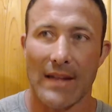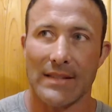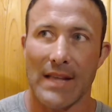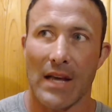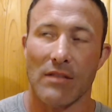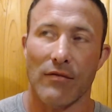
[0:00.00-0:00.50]
that
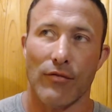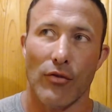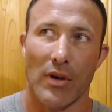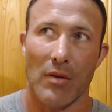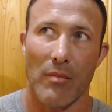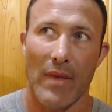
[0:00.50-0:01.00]
is that
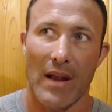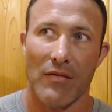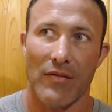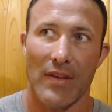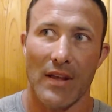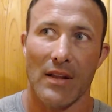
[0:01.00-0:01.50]
conferring a
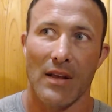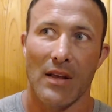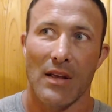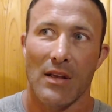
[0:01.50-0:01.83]
benefit